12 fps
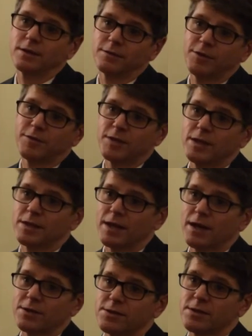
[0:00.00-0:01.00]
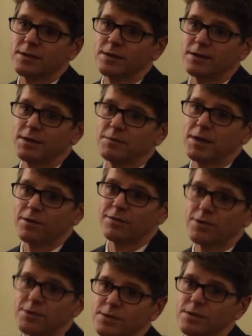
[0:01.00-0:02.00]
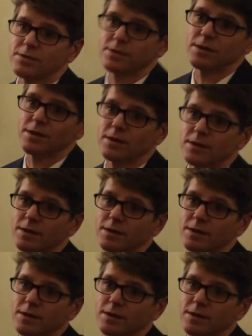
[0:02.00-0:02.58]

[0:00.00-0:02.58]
15,000 at May 1st this year,